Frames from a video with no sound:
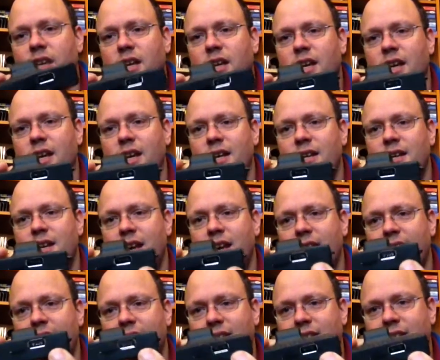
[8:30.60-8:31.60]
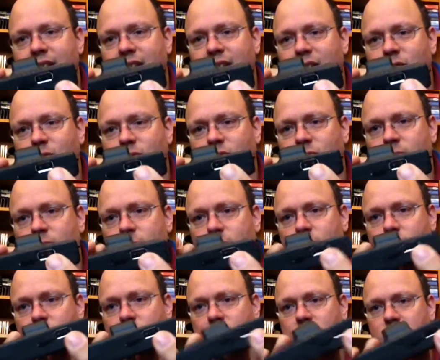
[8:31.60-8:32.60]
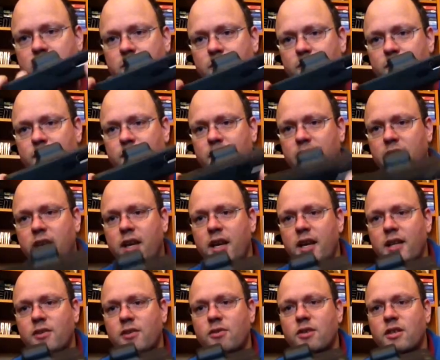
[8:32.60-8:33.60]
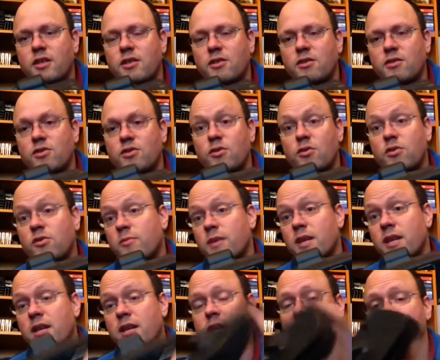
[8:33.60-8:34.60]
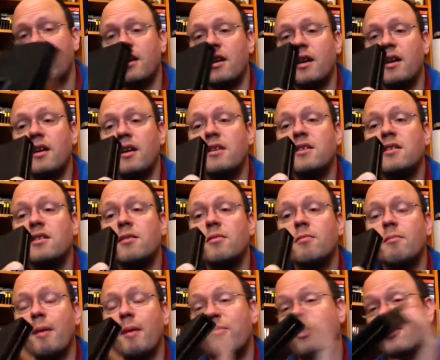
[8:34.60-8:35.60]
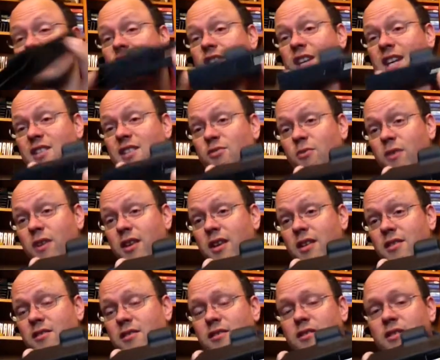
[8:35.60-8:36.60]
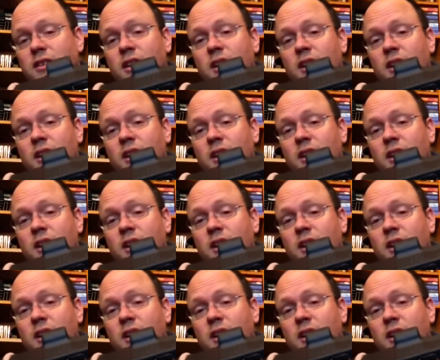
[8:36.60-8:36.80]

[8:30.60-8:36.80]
It has a USB port, and you can use USB memory sticks with it.